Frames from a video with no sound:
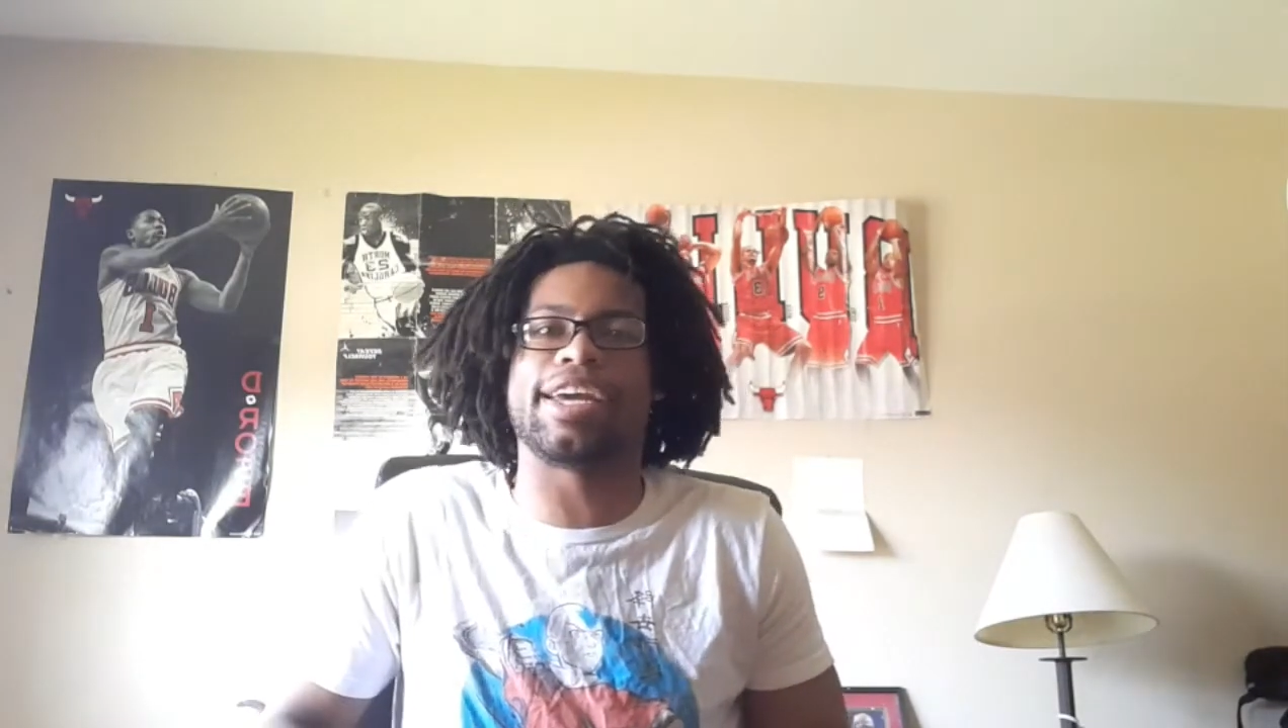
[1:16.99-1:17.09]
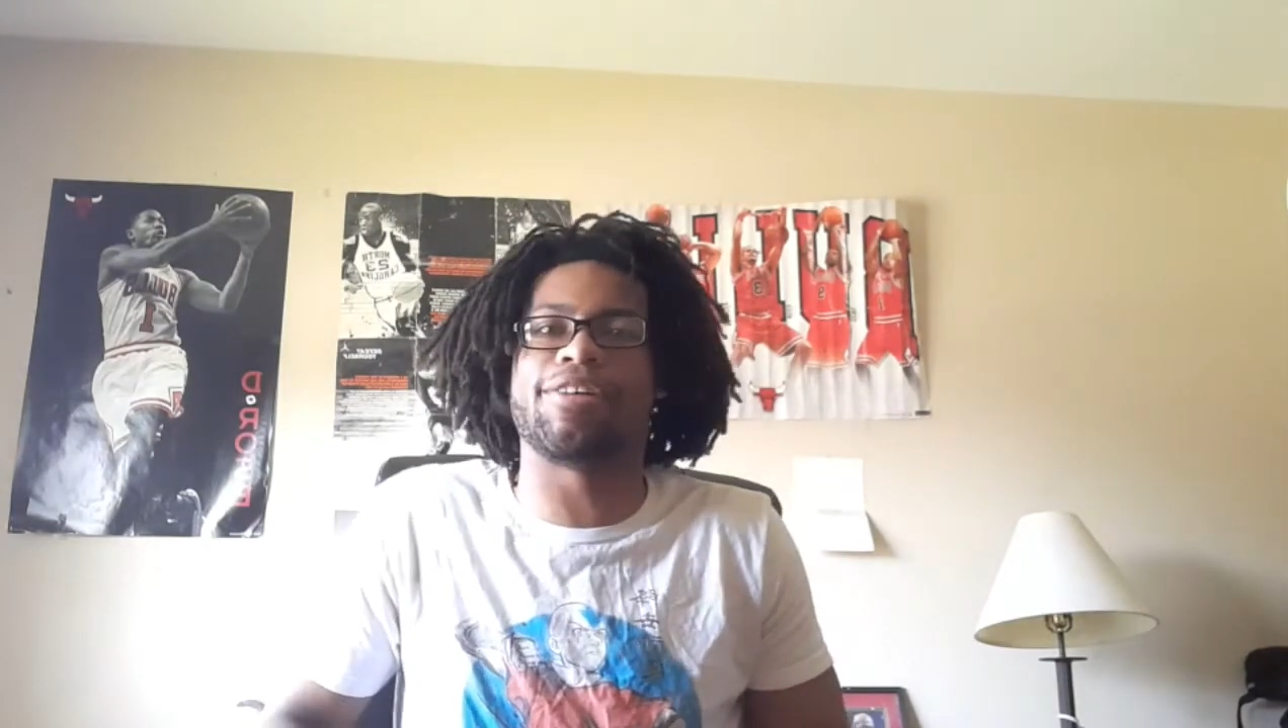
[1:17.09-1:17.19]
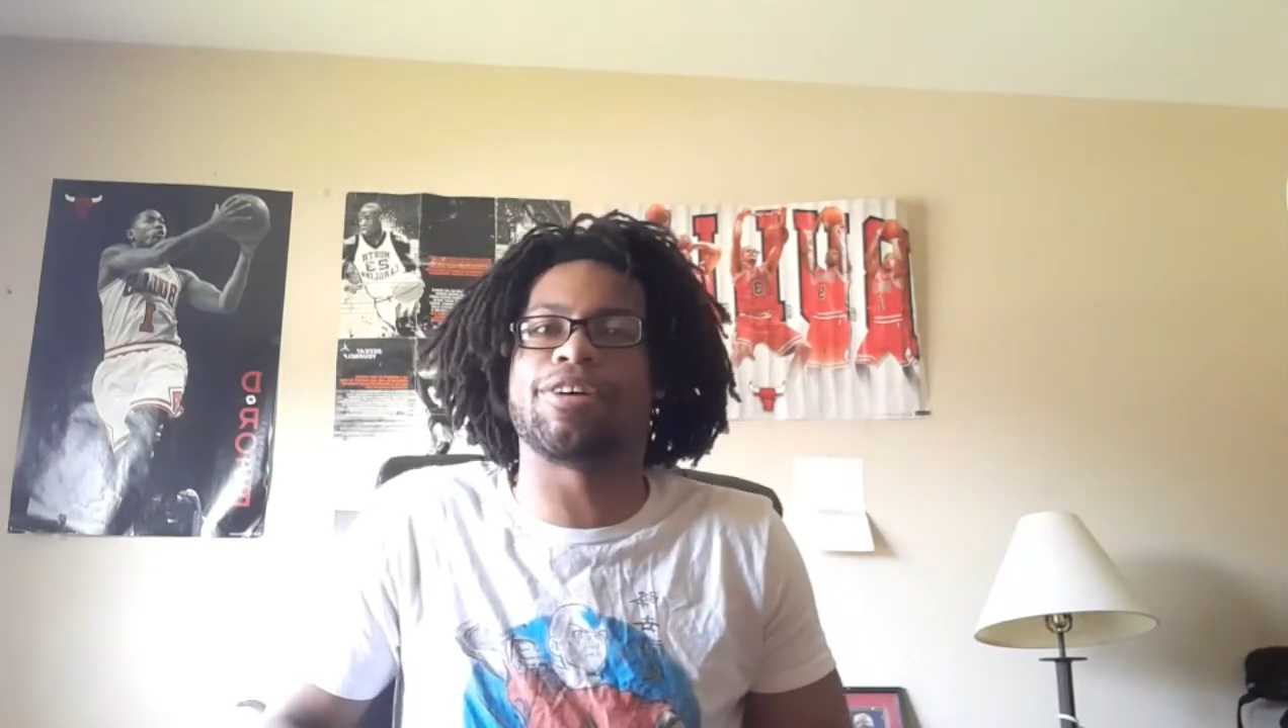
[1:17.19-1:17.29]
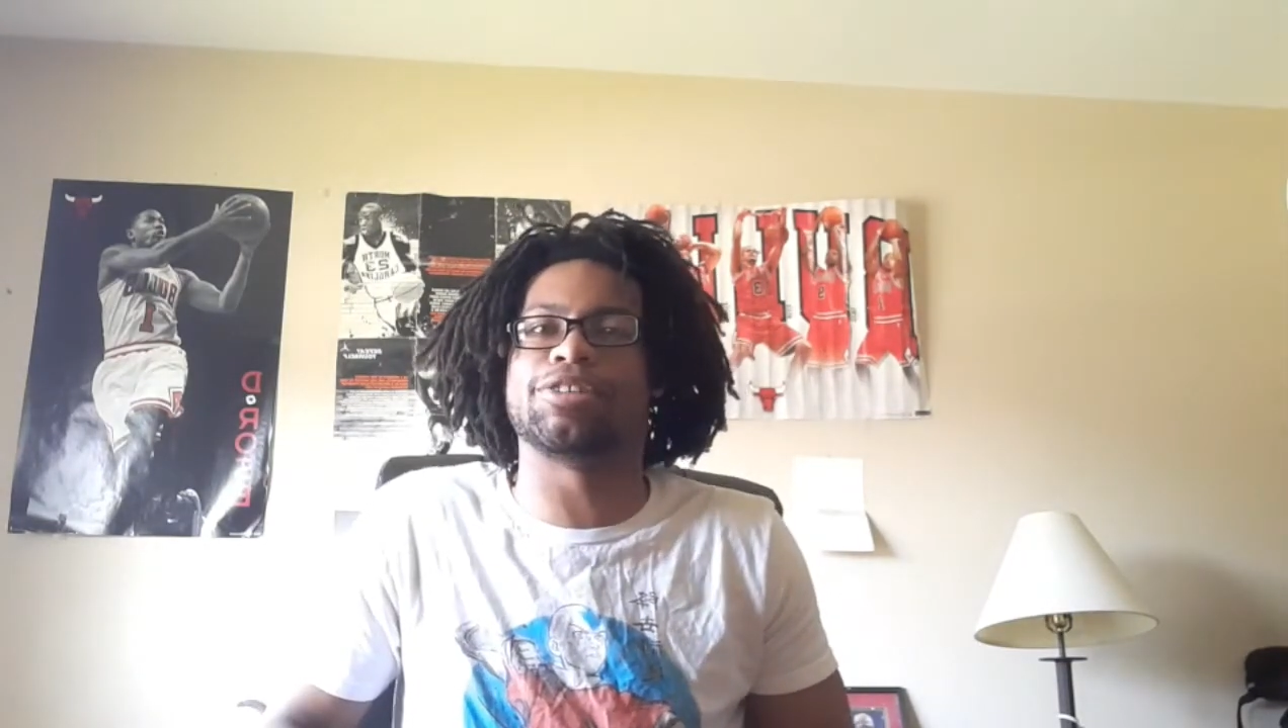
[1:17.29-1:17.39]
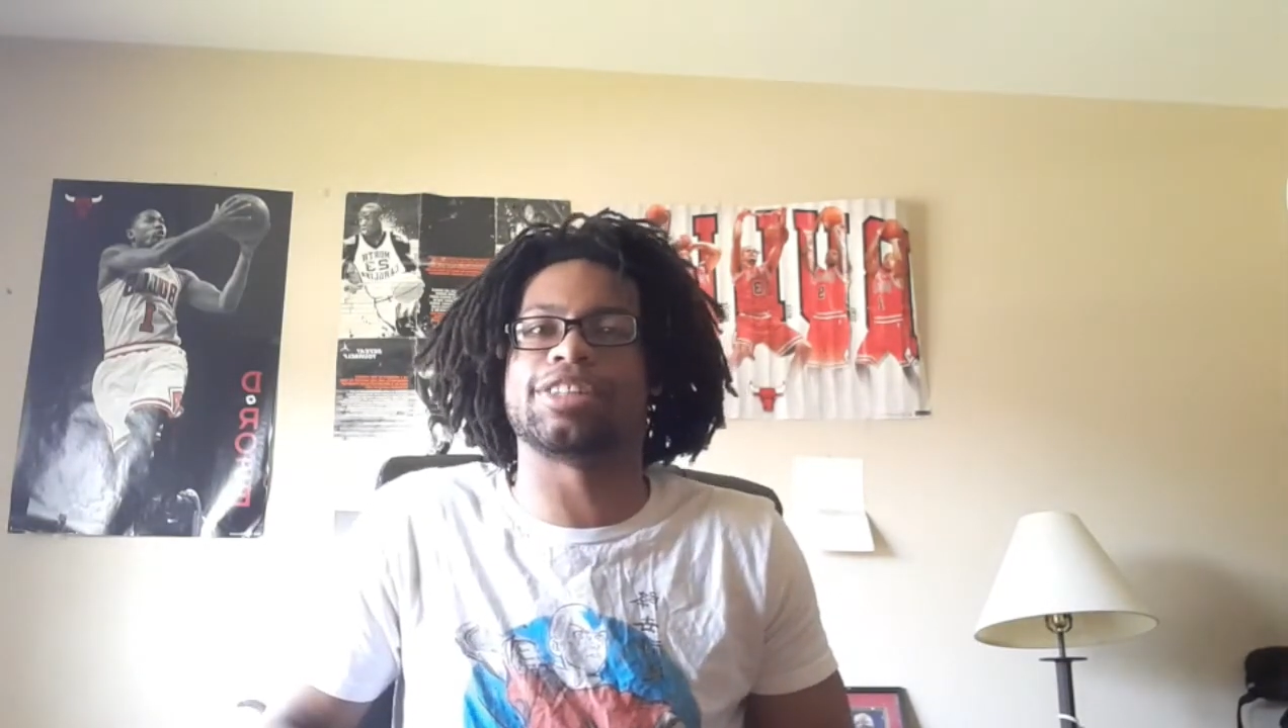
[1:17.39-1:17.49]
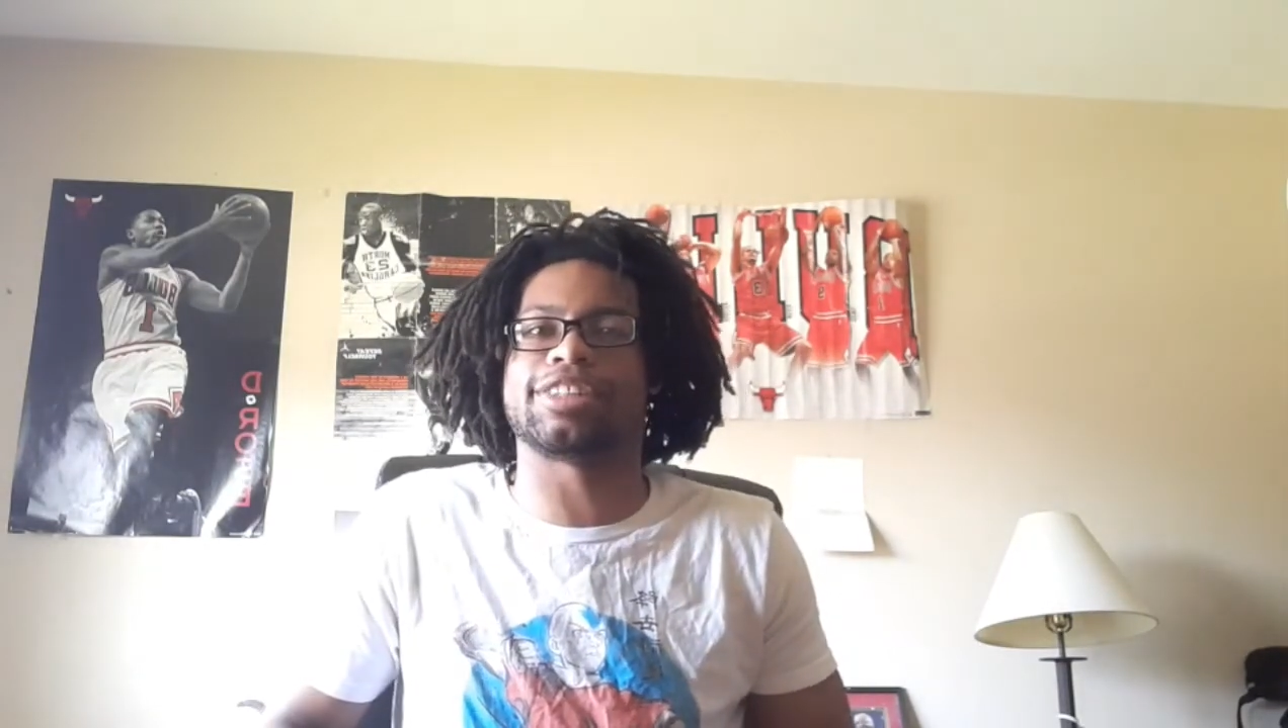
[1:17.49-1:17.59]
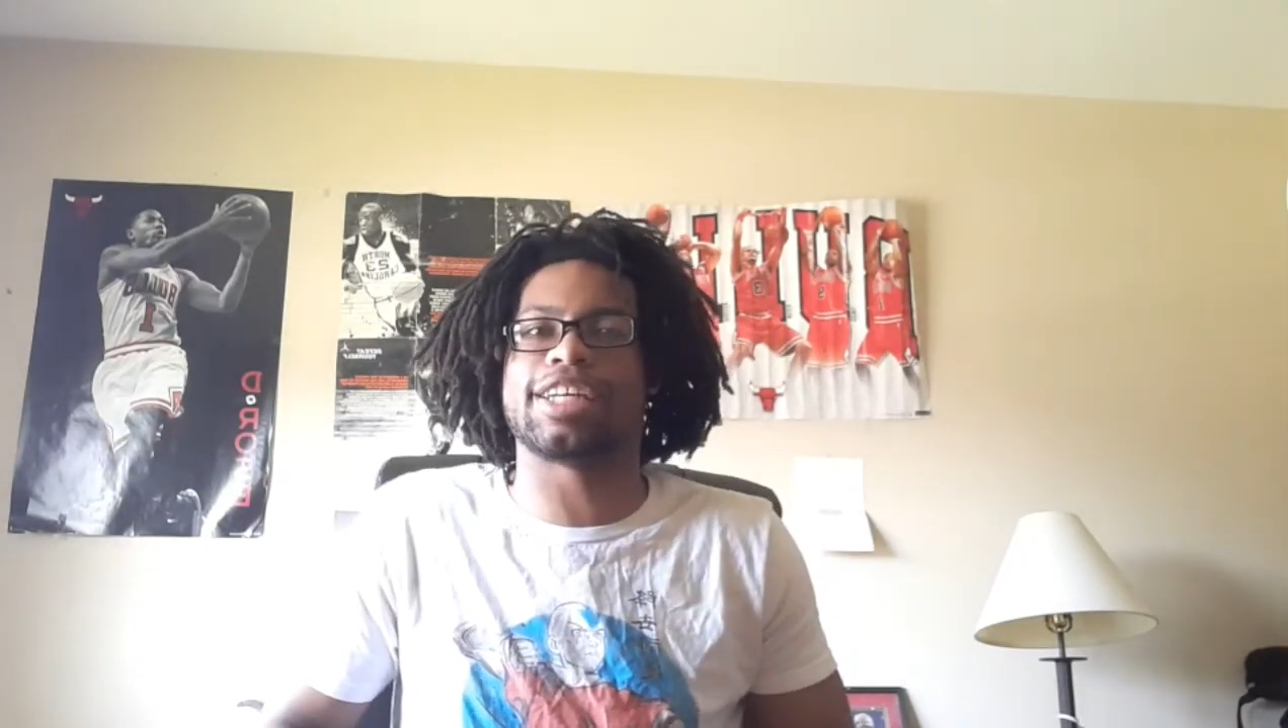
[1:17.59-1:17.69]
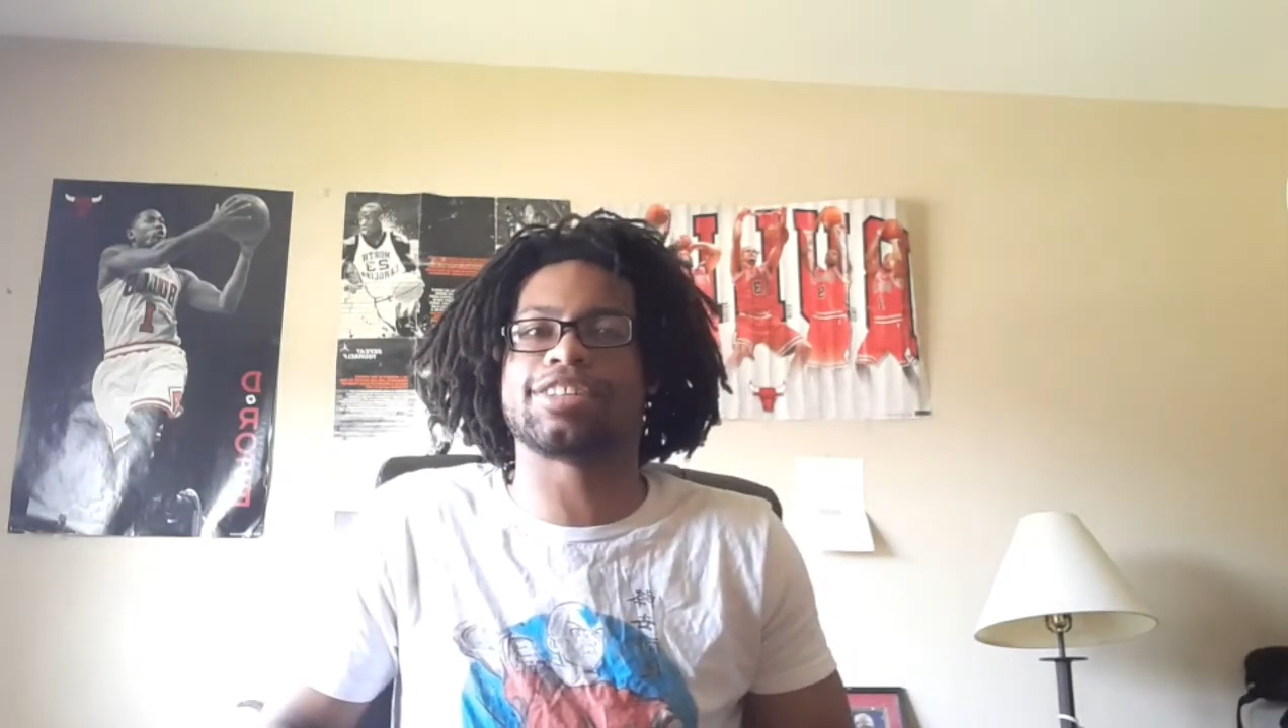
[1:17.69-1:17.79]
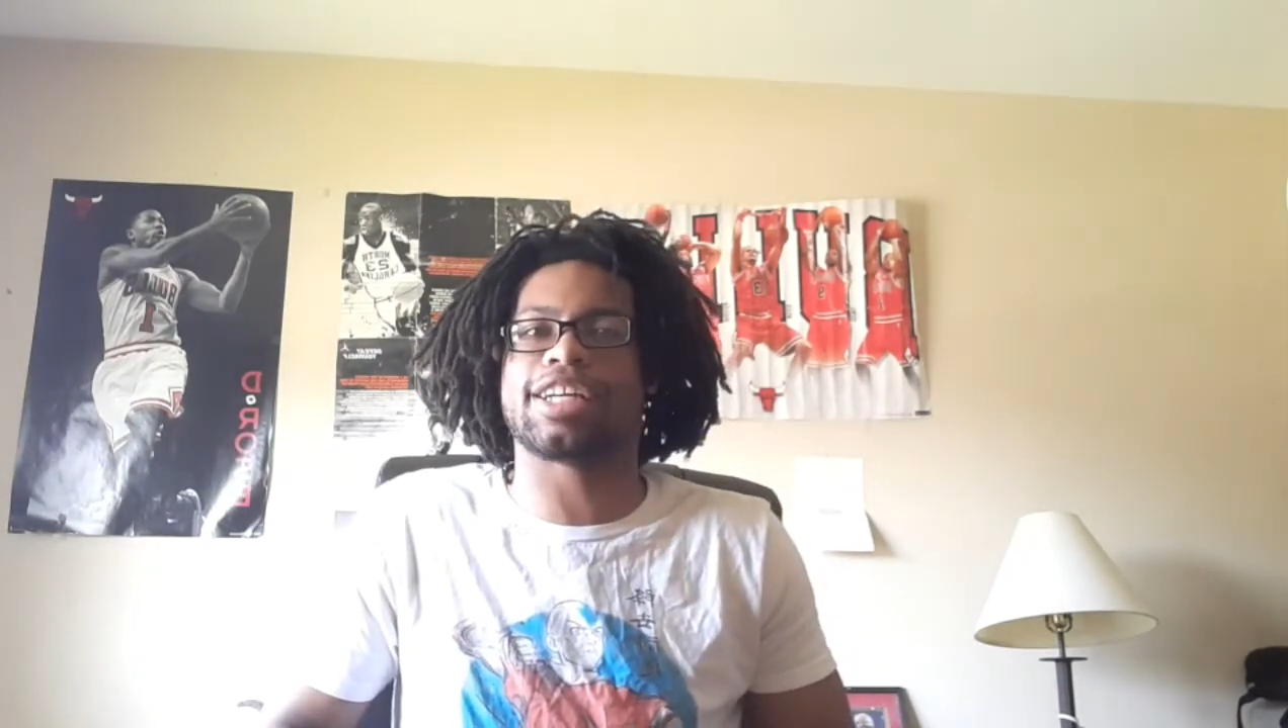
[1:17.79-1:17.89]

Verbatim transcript: heroes and things